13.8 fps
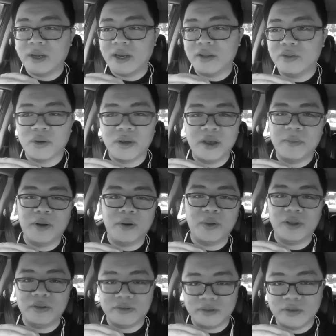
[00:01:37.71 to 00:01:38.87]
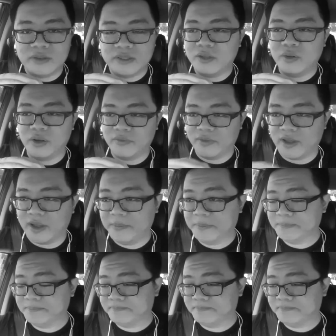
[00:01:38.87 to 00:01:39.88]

talking about when you say you don't have time?